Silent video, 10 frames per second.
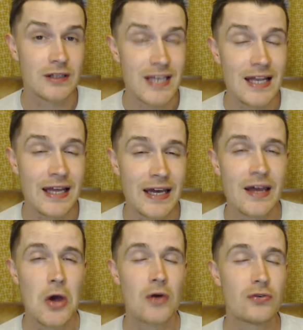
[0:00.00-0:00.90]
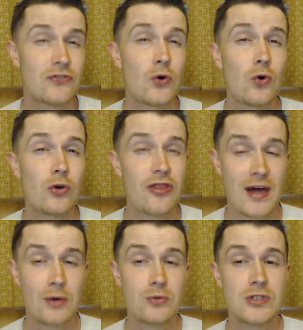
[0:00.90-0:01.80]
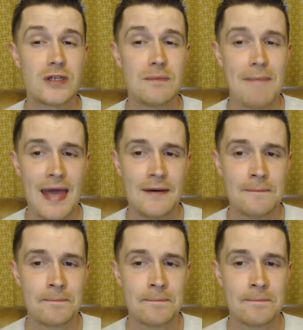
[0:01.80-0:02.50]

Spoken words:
killing 4,000 men.